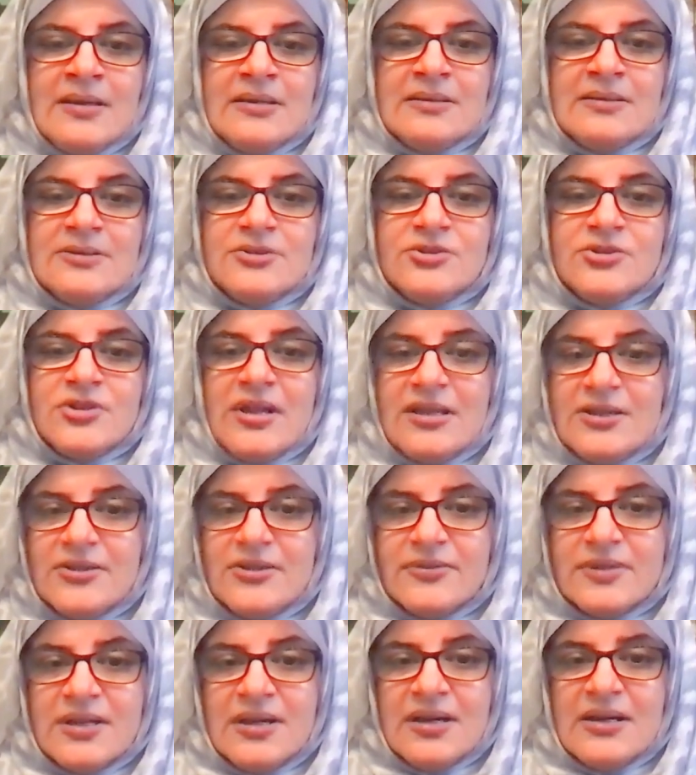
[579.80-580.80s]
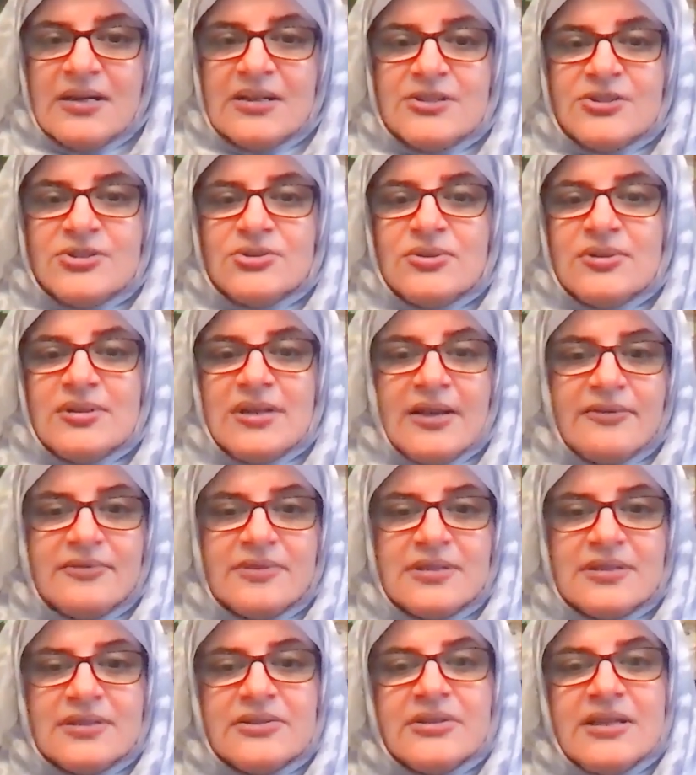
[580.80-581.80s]
The training of the heart to love
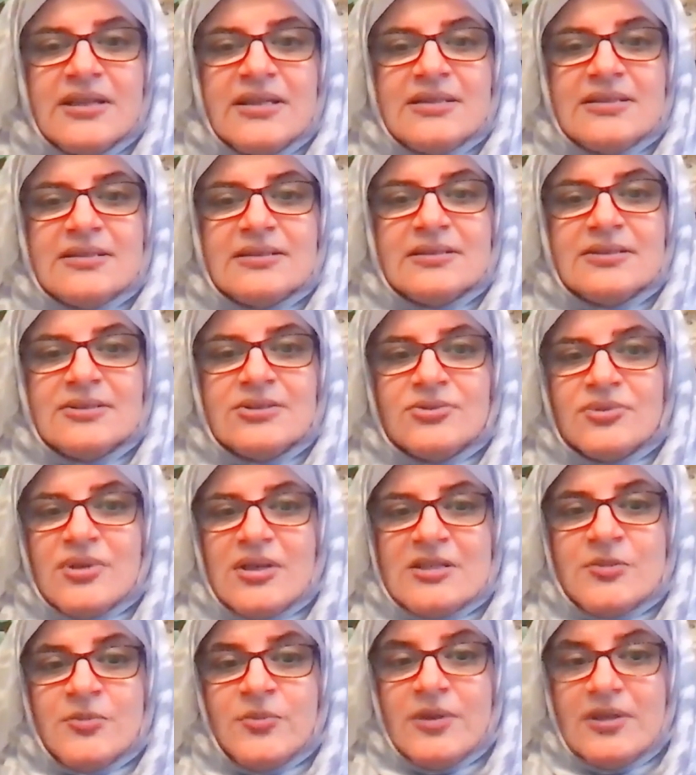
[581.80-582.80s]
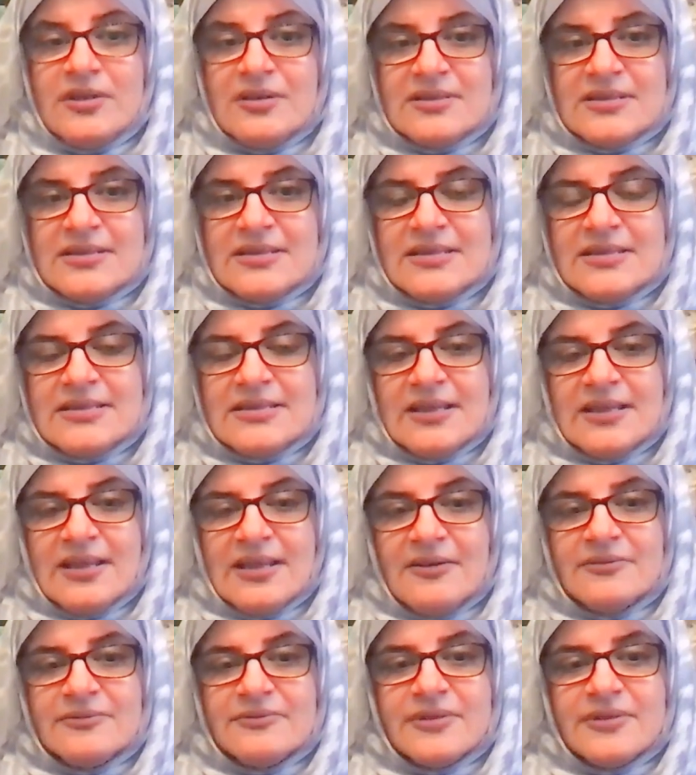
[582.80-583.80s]
the Creator, to experience His
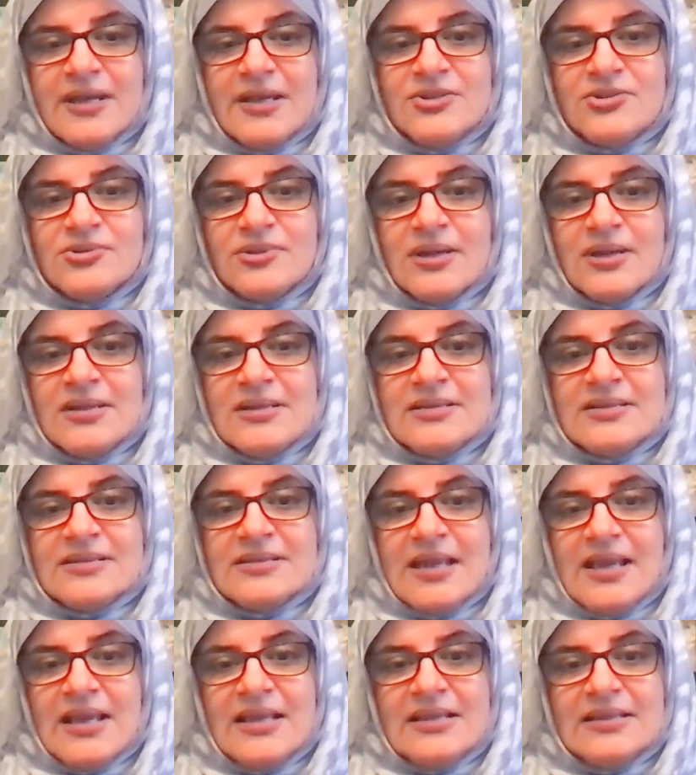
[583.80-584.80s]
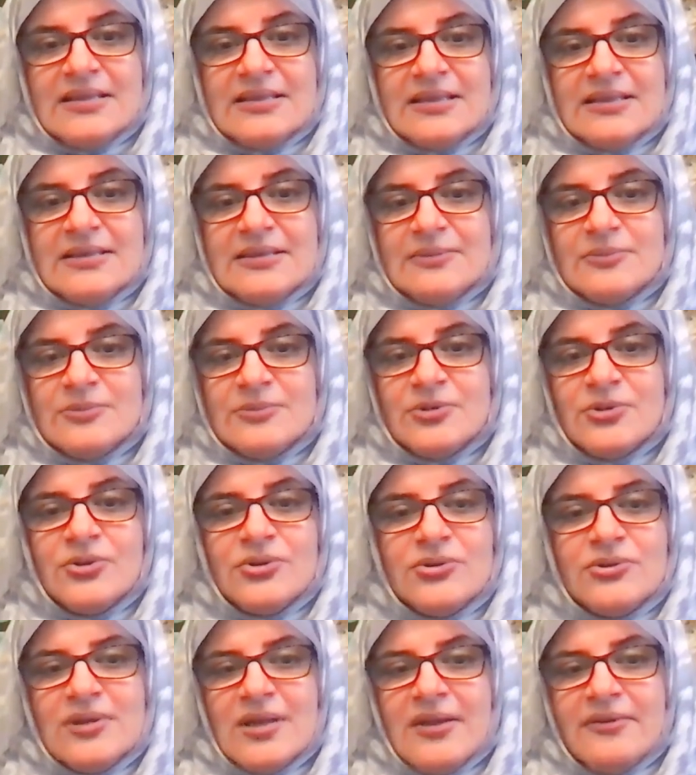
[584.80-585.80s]
love, and to understand that the more
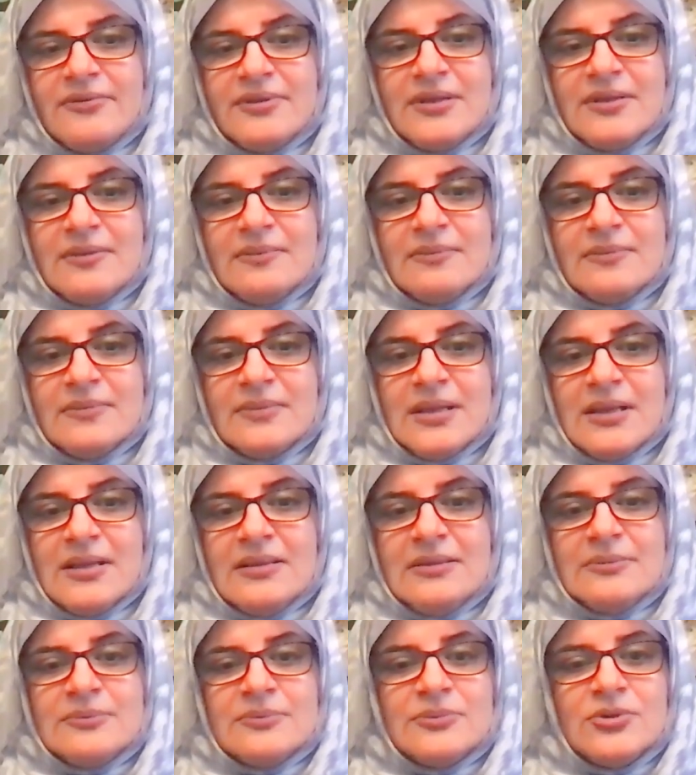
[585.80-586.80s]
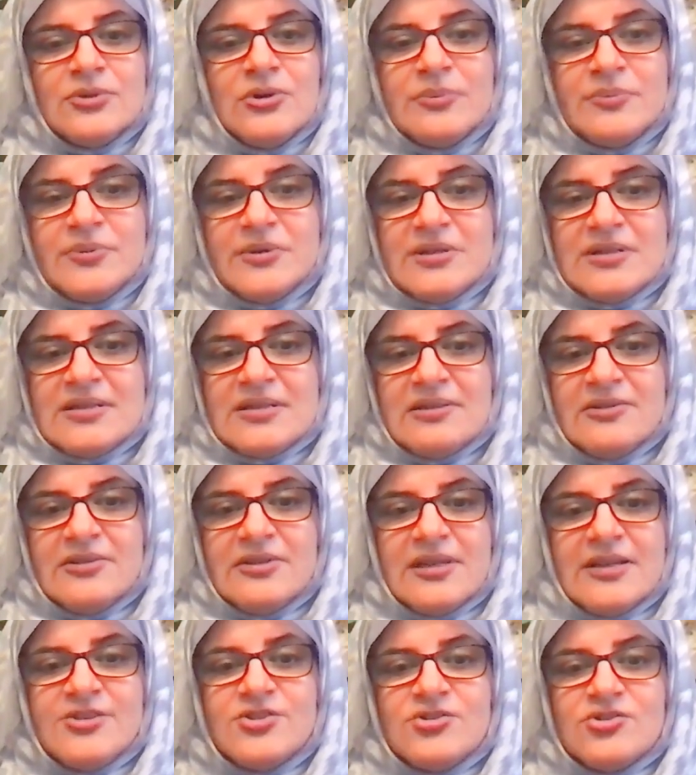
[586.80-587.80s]
you love Him, the more personal
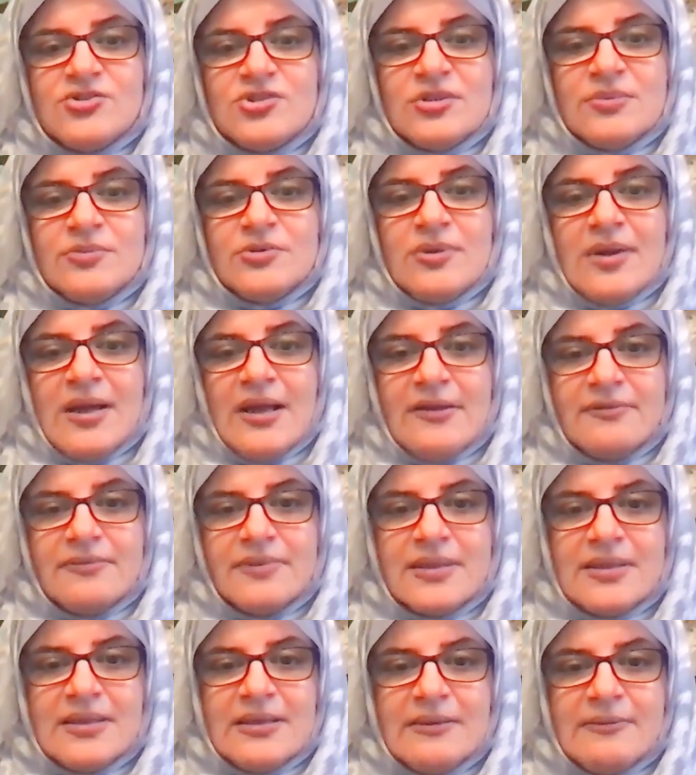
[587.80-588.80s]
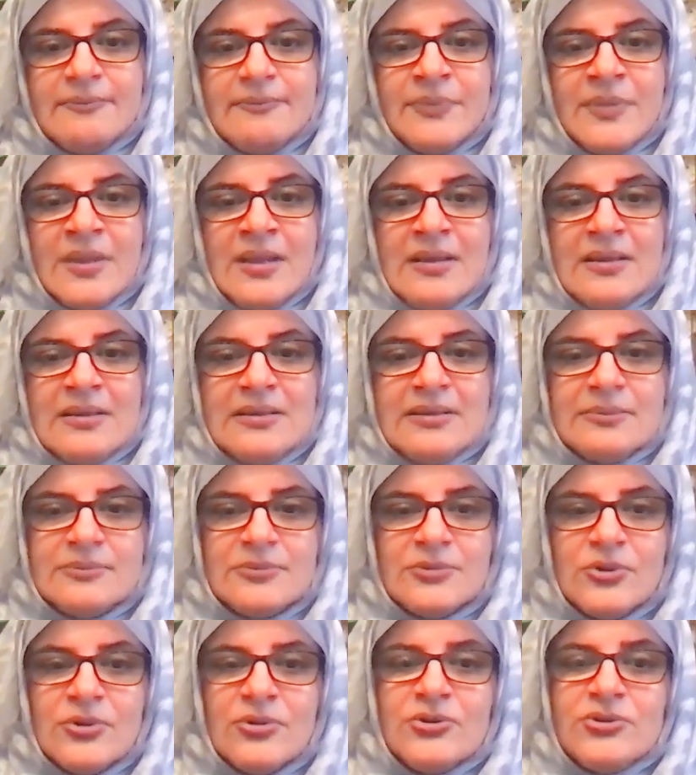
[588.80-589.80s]
relationship you have with Him, the
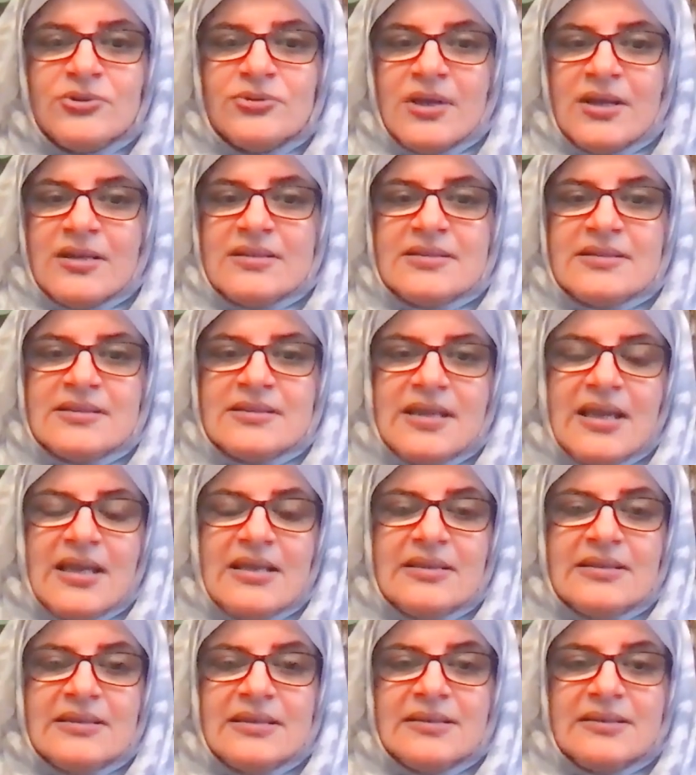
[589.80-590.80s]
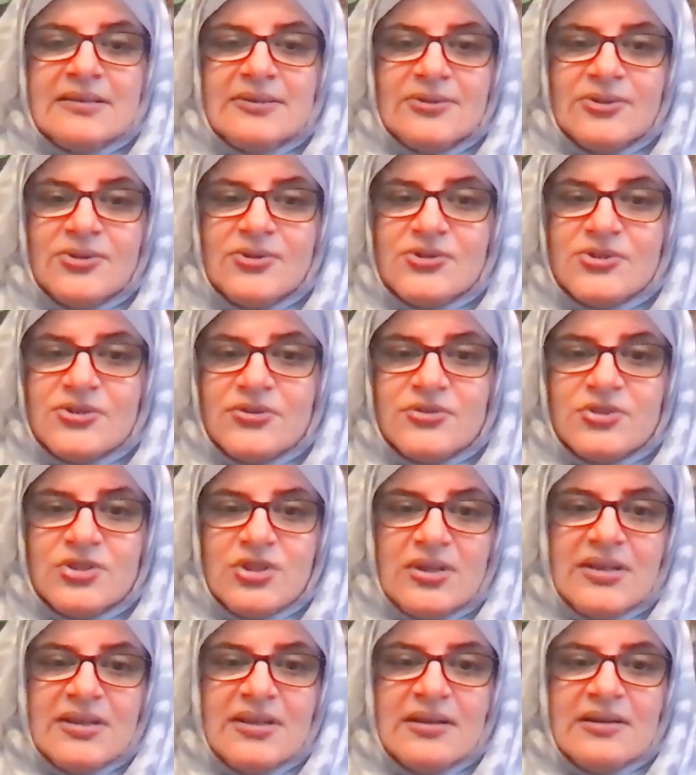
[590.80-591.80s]
more you understand that the laws of
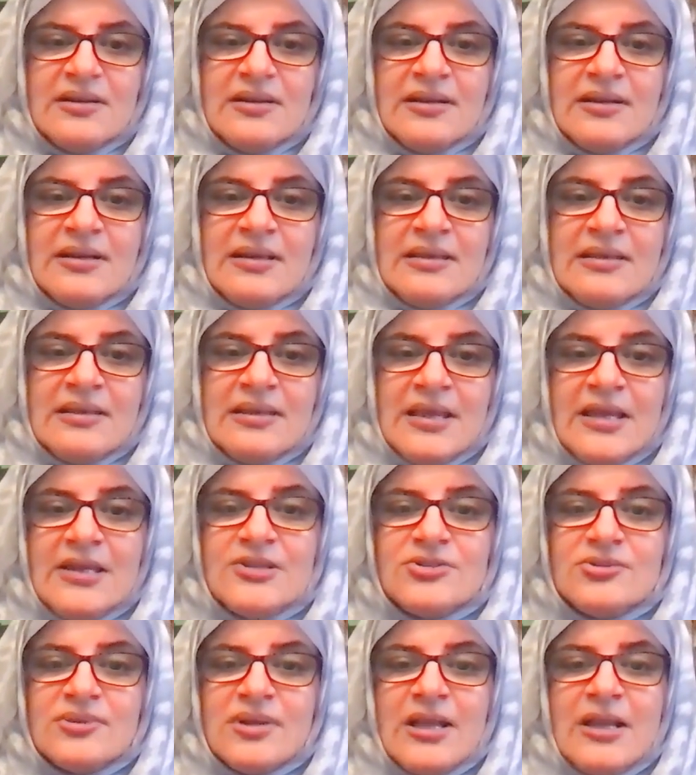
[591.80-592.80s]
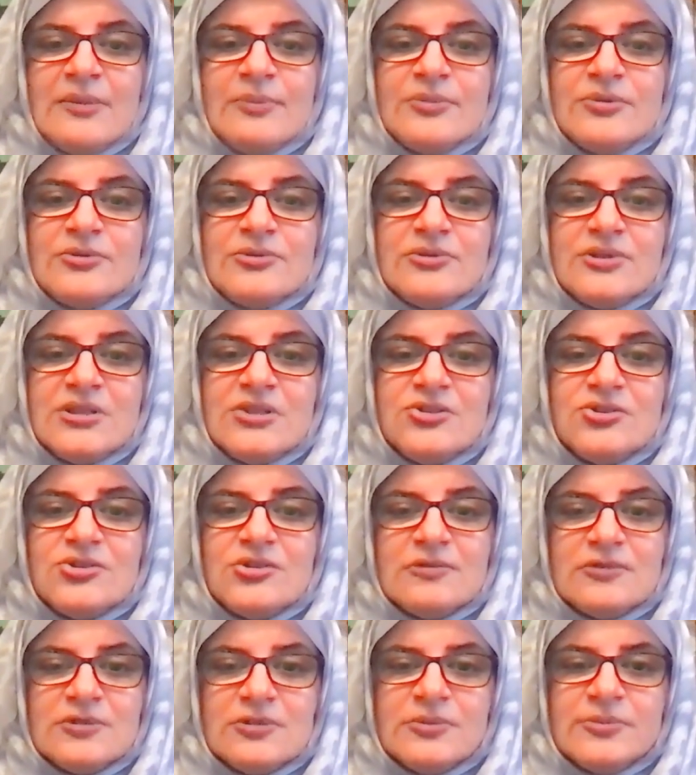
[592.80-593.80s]
Sharia are there to help you reach
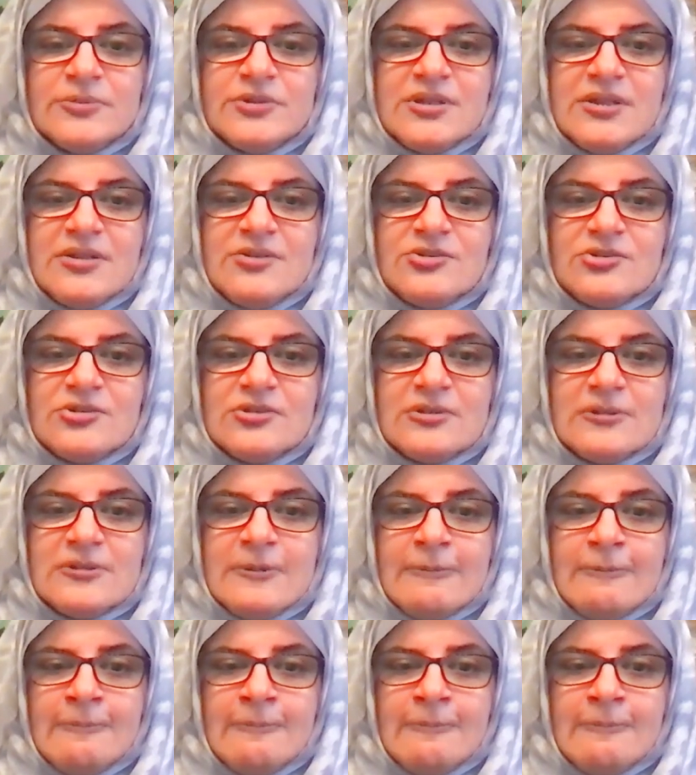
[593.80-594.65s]
your full potential.